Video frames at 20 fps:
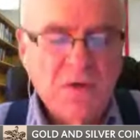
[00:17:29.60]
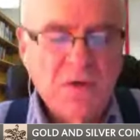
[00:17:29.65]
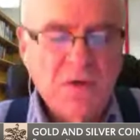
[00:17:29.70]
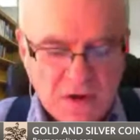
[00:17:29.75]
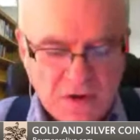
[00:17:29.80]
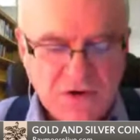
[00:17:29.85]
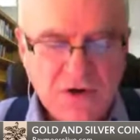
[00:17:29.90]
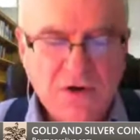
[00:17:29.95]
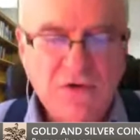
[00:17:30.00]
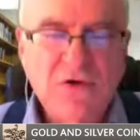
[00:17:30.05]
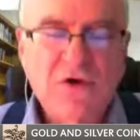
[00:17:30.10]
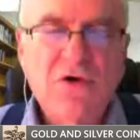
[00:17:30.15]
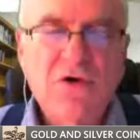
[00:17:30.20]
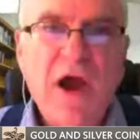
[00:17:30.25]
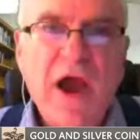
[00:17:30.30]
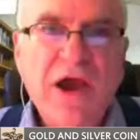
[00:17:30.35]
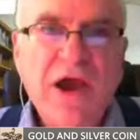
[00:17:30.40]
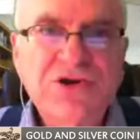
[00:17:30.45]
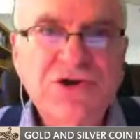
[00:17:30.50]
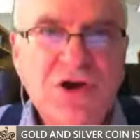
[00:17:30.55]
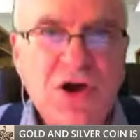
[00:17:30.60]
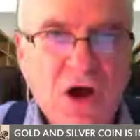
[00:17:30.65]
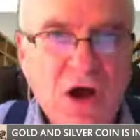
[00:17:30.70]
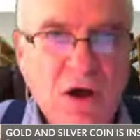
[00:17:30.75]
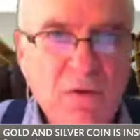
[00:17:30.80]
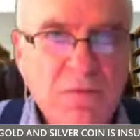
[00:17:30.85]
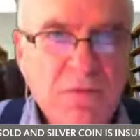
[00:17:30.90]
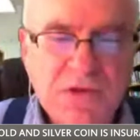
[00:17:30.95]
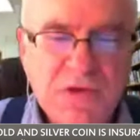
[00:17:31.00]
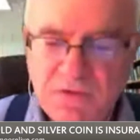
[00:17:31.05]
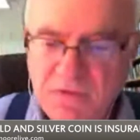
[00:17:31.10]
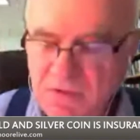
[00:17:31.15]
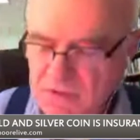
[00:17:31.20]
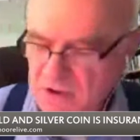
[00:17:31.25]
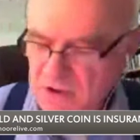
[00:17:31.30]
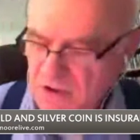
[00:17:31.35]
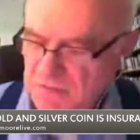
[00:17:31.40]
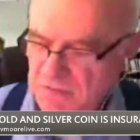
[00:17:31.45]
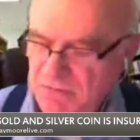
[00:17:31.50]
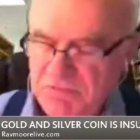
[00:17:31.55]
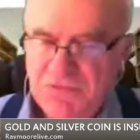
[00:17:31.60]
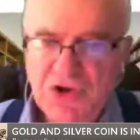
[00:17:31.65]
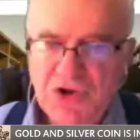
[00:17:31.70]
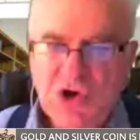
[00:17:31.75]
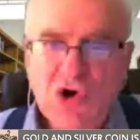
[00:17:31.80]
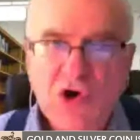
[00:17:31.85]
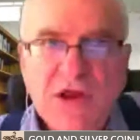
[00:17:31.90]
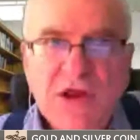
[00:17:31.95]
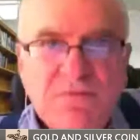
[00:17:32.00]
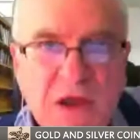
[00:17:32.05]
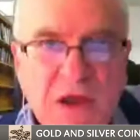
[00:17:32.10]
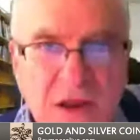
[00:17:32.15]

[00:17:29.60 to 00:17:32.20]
the crash comes, do it, and